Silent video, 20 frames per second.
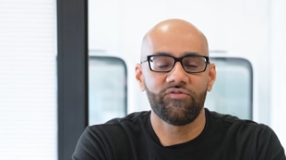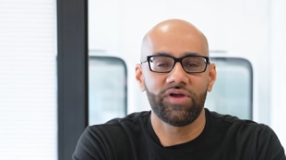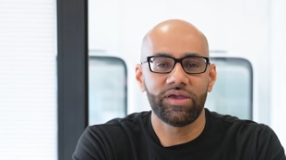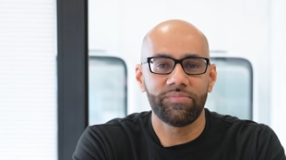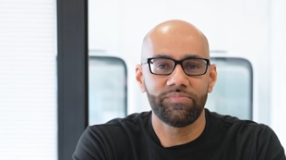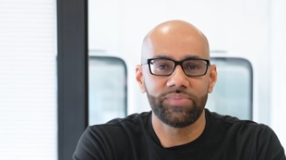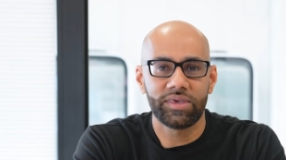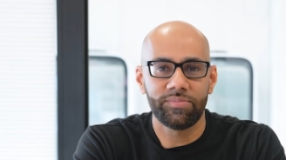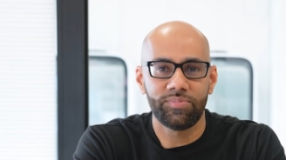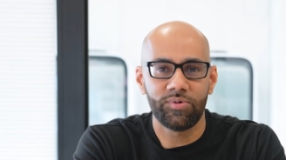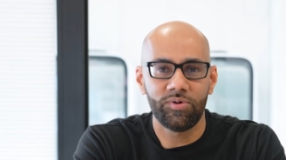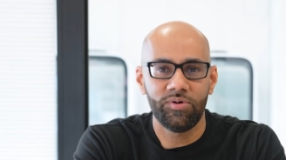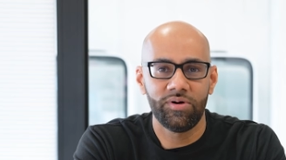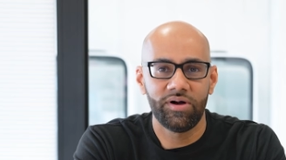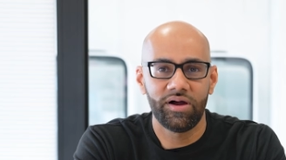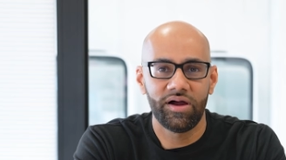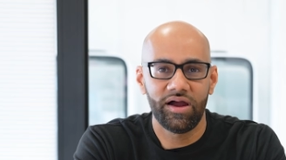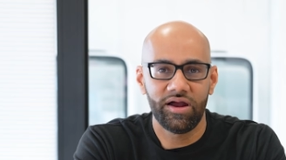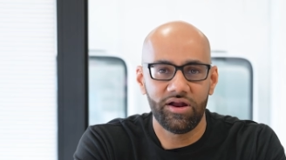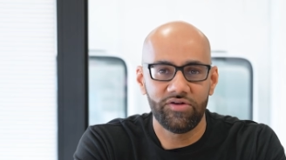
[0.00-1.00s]
right people
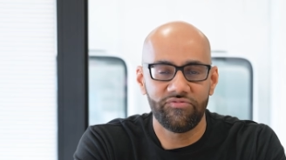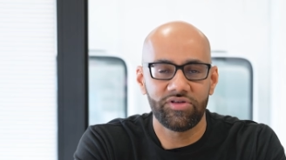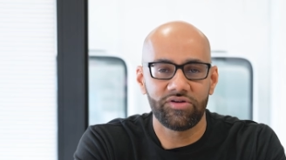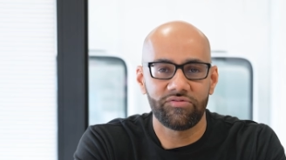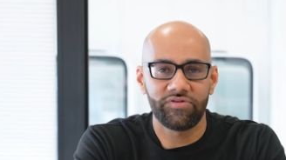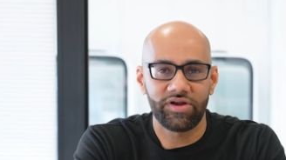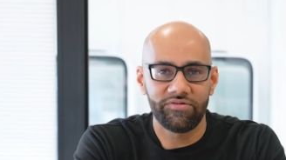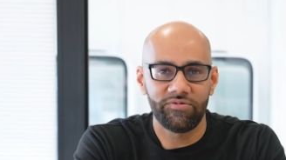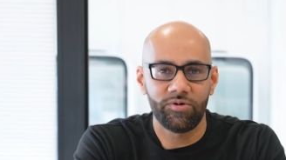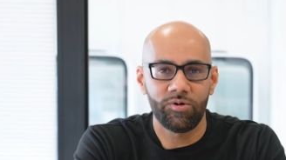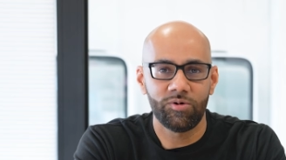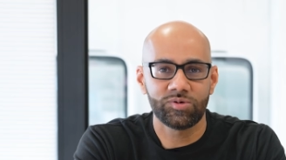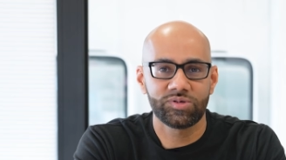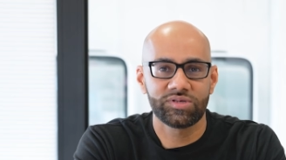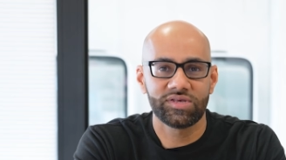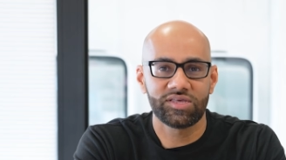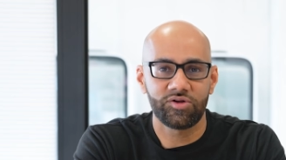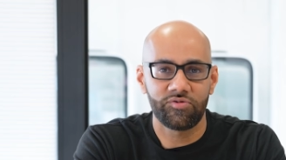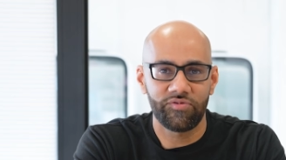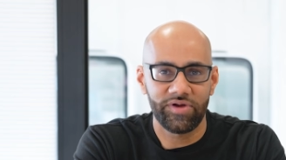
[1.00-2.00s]
hired for the right roles
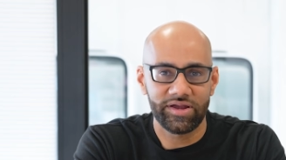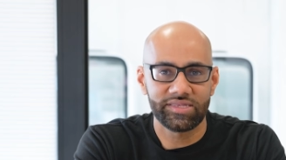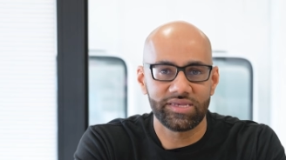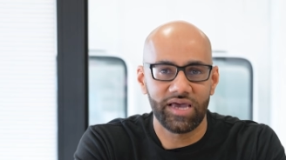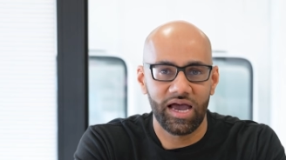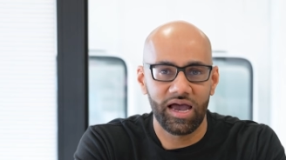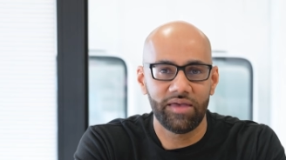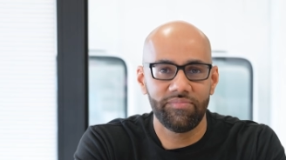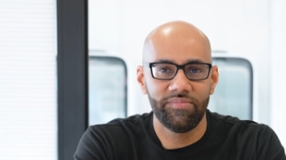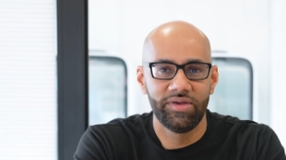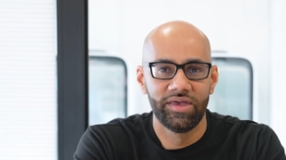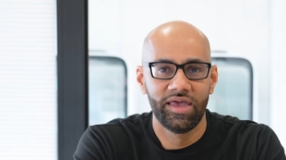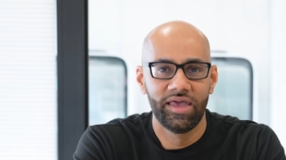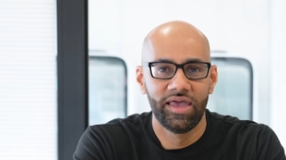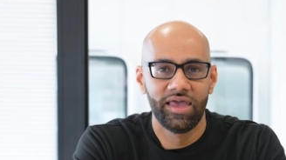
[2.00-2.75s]
at the right time.